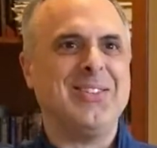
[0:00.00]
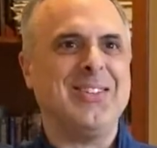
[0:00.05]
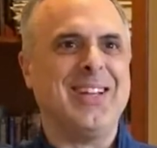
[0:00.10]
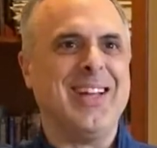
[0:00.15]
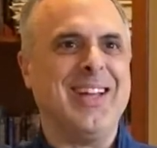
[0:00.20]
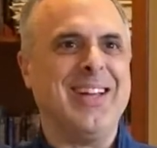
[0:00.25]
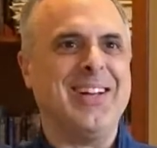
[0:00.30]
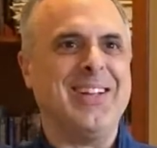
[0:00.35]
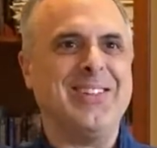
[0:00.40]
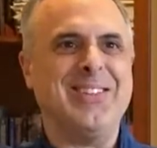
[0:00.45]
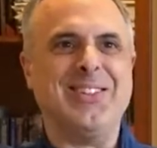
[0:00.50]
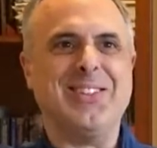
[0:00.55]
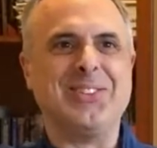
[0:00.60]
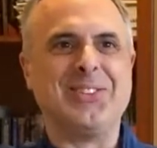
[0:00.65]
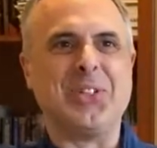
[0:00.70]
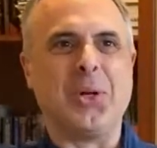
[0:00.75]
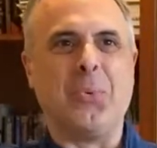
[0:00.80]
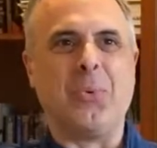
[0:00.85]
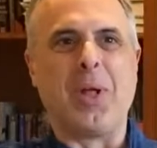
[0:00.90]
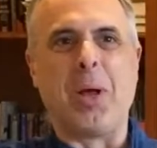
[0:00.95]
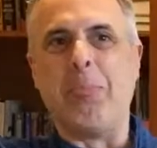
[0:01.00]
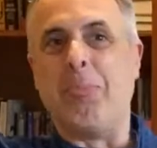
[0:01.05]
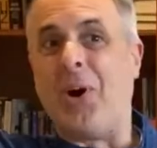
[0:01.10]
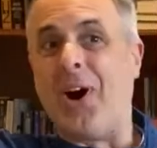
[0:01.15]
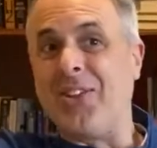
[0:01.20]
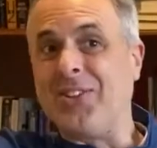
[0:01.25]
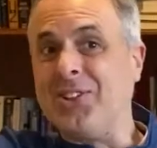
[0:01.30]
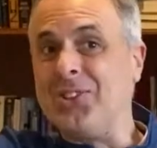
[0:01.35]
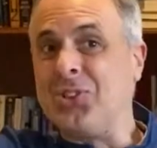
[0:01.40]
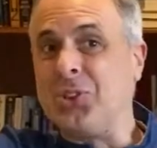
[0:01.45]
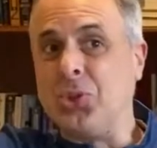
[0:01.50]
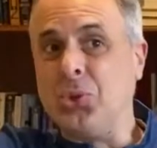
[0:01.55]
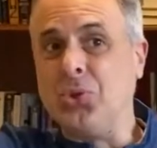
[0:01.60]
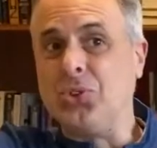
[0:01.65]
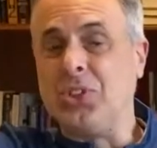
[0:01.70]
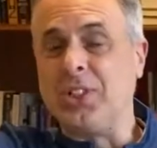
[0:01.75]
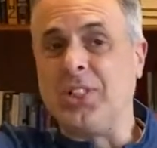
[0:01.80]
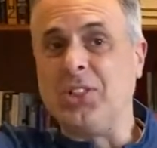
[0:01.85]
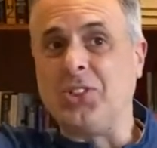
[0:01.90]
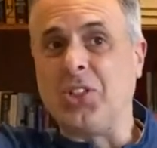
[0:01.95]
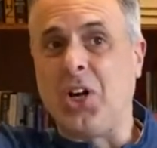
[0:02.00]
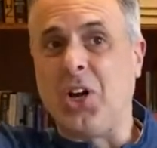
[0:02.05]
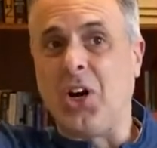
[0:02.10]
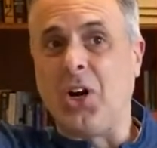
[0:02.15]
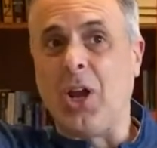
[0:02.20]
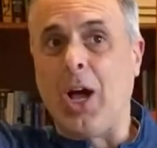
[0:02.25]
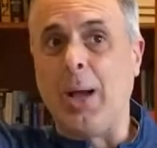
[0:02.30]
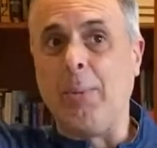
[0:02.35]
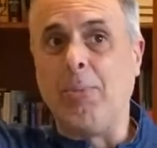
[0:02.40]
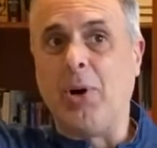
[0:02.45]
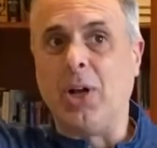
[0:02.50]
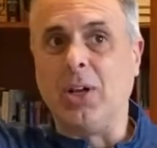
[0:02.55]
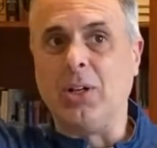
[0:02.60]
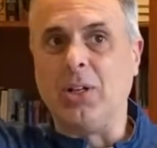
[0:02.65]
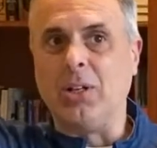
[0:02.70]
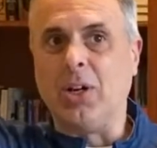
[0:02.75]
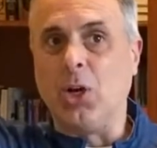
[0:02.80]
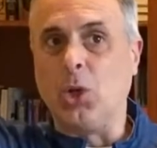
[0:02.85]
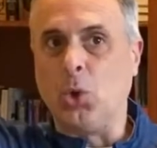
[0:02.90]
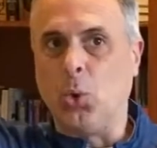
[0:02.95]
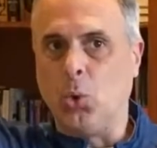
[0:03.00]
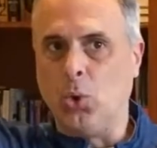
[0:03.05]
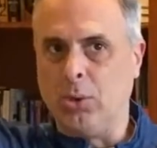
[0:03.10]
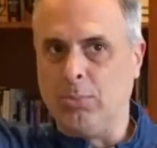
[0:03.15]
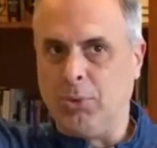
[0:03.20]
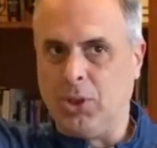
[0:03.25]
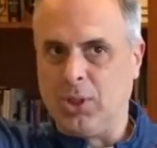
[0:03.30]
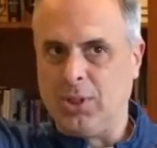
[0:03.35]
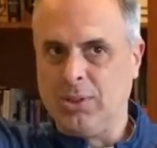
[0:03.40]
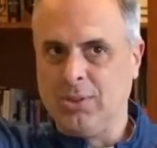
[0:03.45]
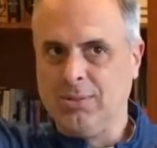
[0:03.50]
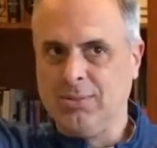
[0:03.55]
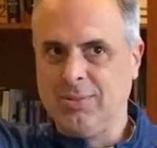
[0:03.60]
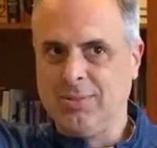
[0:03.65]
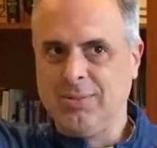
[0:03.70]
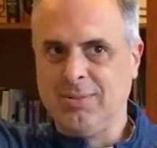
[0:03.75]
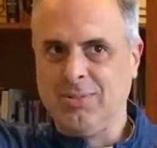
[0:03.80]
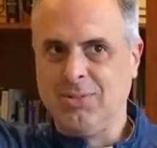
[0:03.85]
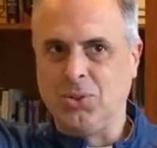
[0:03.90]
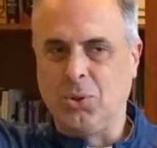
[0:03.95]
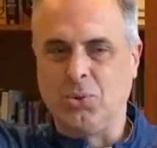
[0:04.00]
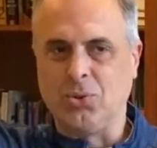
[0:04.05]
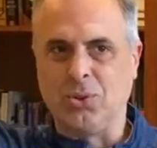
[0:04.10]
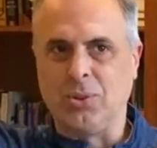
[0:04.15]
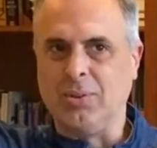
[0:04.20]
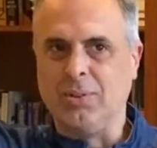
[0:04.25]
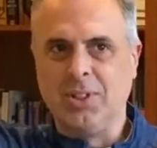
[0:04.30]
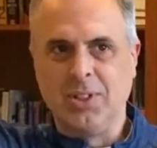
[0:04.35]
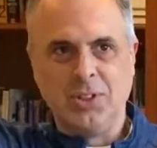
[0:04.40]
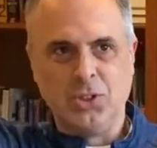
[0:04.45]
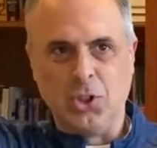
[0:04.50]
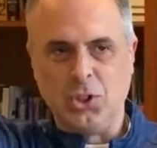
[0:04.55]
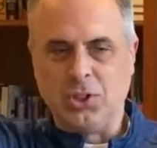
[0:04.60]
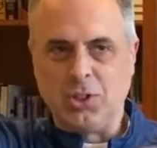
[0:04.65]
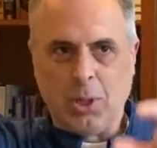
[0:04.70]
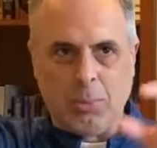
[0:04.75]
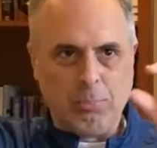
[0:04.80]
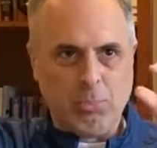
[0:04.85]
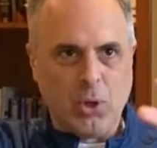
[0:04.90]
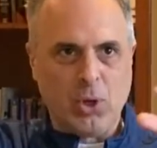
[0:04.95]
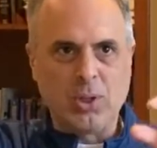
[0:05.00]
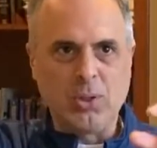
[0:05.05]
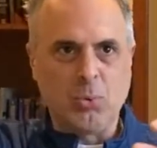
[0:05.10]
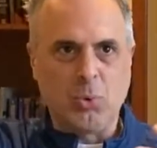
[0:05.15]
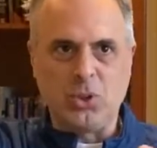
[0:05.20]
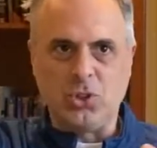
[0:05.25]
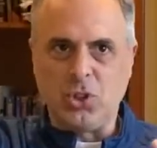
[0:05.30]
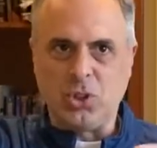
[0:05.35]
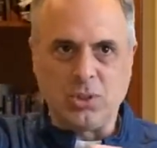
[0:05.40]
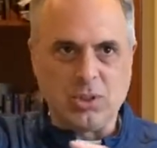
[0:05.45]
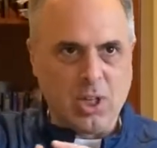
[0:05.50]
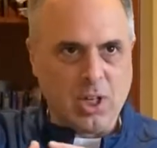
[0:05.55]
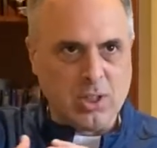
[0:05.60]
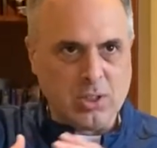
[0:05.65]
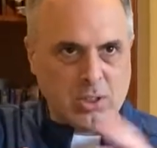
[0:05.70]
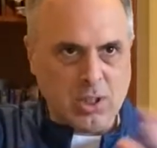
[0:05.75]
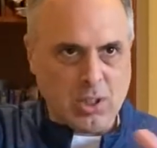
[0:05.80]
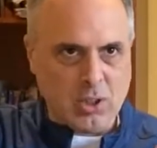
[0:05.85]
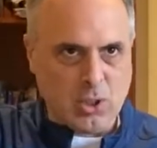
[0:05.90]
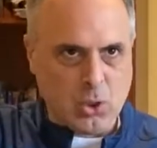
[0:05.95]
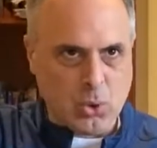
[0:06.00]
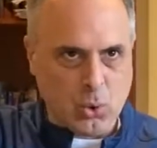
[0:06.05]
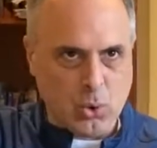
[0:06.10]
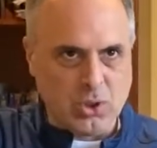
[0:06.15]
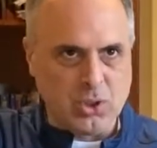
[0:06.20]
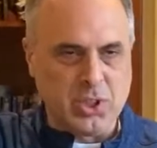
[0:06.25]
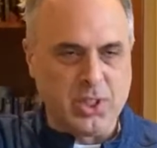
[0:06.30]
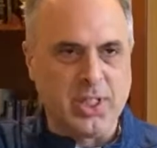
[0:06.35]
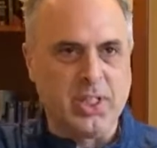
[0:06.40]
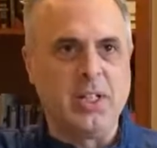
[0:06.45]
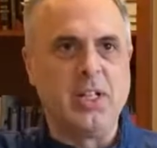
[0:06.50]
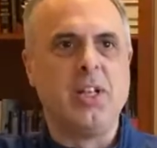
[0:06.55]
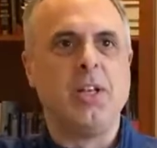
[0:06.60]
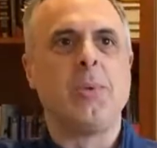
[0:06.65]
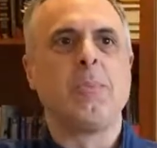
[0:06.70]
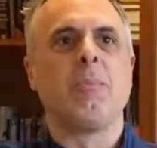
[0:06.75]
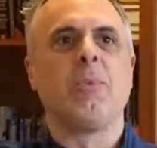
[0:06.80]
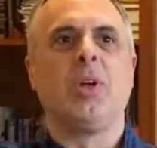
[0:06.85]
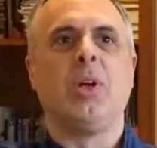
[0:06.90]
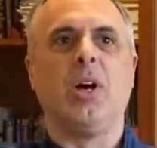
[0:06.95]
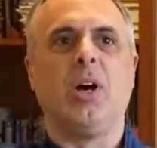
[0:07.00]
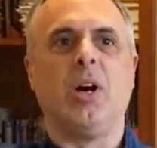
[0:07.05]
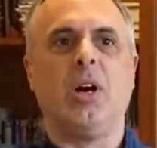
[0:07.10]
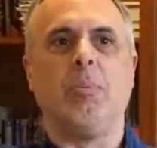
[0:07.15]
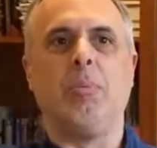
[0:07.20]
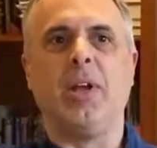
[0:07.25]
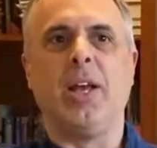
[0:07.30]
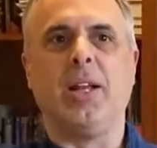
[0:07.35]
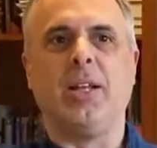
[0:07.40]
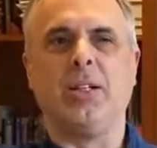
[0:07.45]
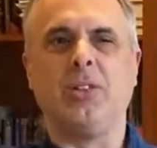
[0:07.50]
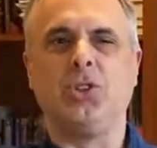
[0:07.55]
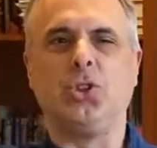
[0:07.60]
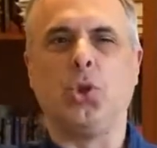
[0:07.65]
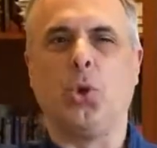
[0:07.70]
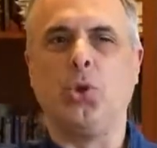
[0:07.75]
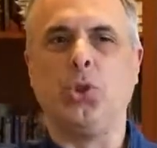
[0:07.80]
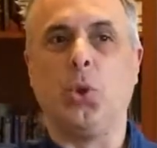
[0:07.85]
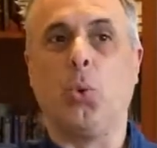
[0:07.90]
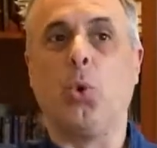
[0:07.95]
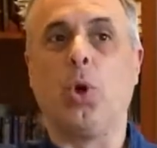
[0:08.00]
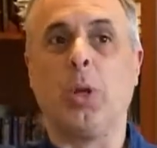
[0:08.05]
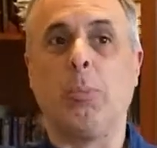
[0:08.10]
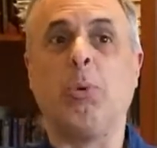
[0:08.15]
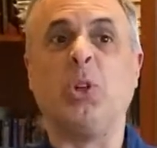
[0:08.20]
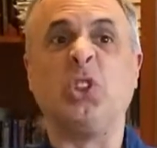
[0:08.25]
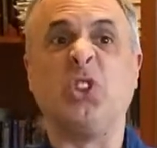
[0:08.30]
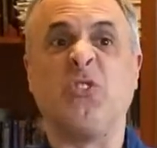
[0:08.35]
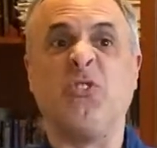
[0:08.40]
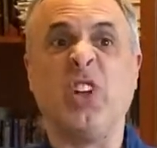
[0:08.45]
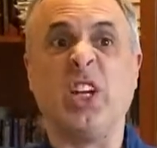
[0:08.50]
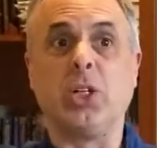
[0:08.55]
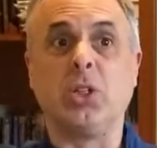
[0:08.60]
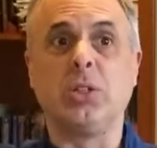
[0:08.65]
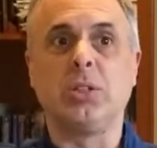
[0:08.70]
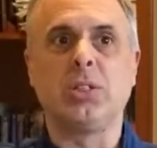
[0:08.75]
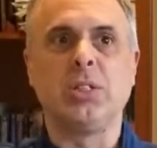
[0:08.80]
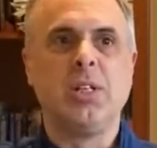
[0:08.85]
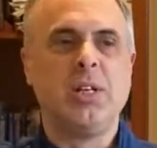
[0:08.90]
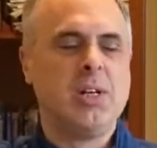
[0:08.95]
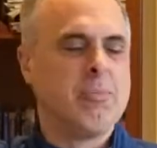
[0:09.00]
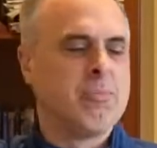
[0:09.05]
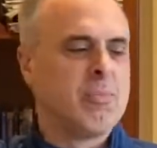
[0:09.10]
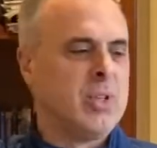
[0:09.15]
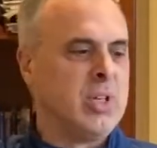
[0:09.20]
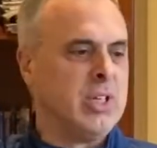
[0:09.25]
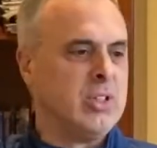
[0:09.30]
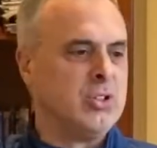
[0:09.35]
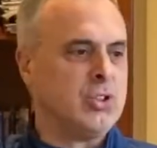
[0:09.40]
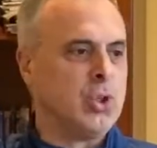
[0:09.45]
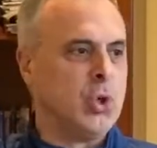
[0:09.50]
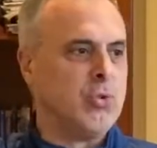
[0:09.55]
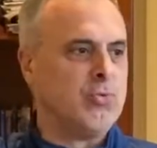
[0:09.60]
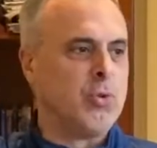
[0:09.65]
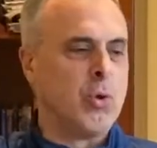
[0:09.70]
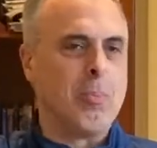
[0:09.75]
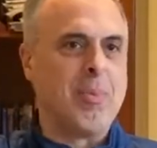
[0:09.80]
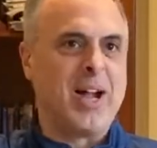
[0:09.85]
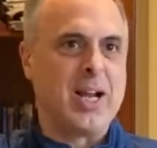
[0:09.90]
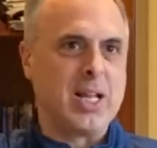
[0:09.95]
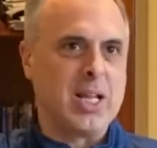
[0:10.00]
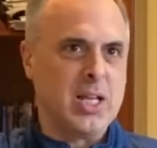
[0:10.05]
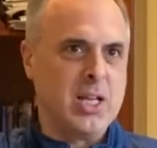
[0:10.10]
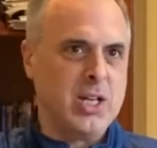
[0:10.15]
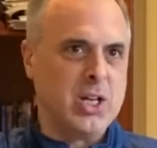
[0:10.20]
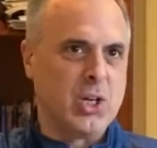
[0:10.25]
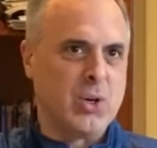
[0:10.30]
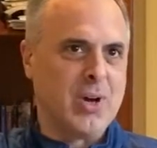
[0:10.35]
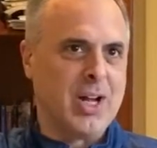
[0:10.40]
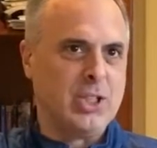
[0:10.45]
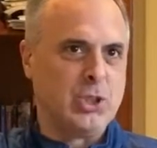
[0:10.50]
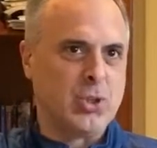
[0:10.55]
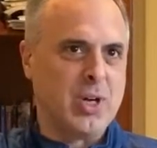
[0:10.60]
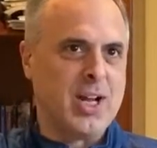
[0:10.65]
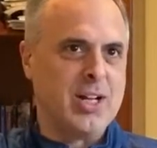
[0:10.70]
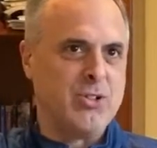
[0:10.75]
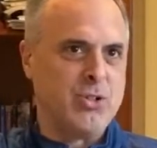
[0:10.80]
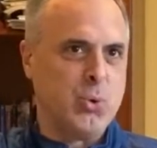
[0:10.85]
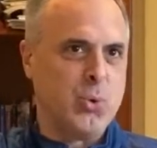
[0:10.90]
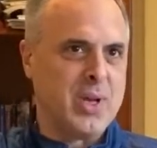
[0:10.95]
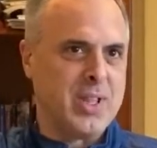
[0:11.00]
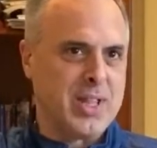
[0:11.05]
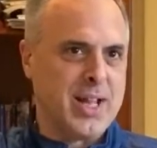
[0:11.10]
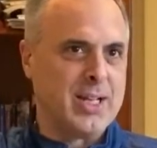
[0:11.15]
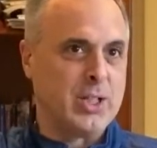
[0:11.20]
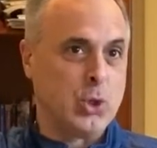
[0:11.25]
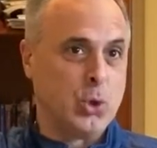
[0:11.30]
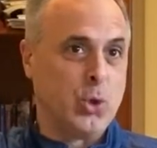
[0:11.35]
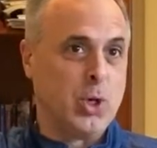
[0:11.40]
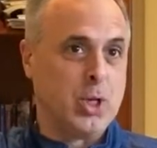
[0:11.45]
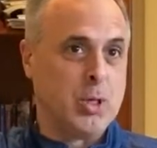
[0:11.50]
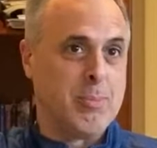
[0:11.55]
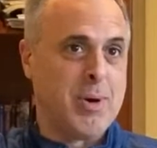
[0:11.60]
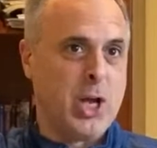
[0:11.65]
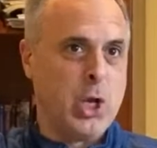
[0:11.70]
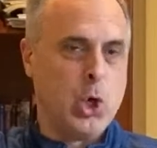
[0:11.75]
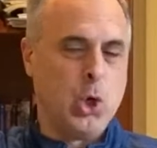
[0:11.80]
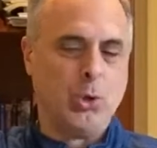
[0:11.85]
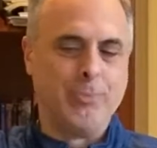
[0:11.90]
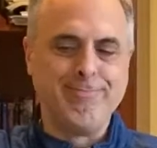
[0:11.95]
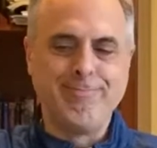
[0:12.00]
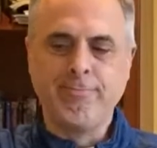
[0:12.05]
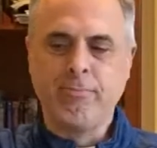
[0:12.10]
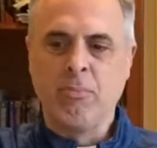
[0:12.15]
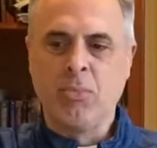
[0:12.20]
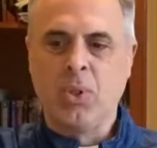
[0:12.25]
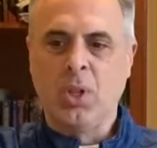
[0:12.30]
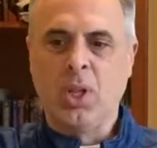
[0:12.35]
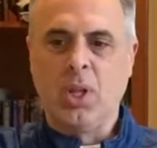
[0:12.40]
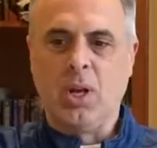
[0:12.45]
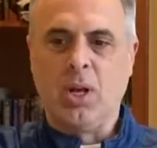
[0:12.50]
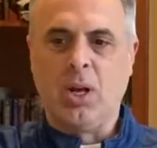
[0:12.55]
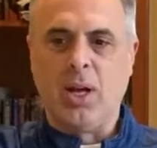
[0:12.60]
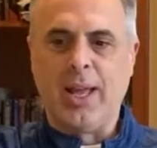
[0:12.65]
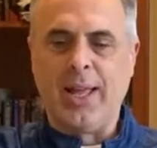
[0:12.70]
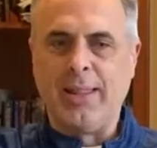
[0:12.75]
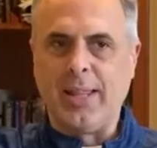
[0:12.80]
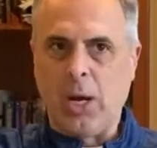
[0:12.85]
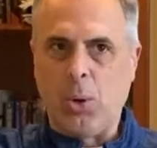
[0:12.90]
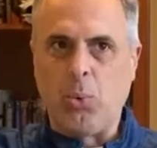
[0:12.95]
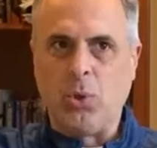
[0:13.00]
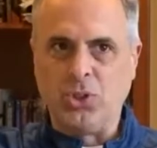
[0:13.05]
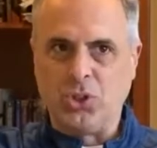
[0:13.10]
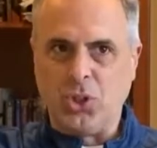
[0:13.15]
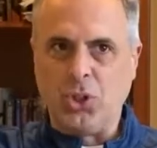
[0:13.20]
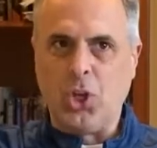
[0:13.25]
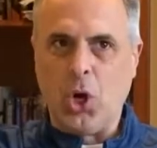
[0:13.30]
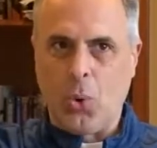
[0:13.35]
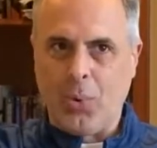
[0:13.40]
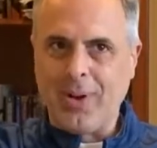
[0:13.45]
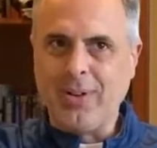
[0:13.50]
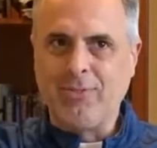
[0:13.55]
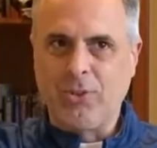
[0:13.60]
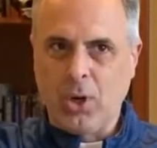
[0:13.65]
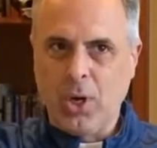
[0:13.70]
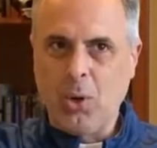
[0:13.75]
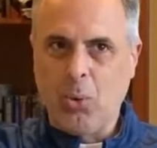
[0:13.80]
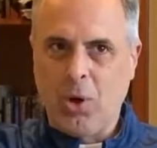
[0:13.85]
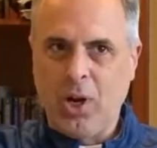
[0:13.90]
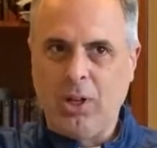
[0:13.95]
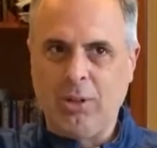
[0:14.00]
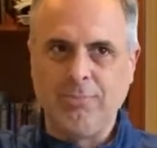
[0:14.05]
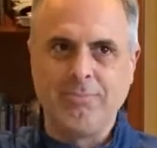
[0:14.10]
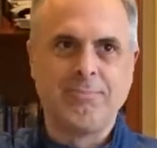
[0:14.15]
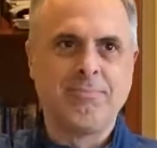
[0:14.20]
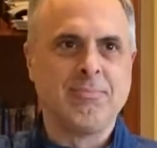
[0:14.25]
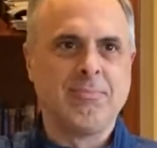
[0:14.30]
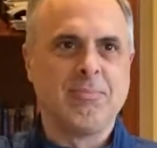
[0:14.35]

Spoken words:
And so when I bought this acoustic guitar, I bought a chord book. So it was just a book with just a ton of chords in it. And it showed you where to put your fingers. And so for about a year, I tried doing that, learning on my own, and that wasn't going very well.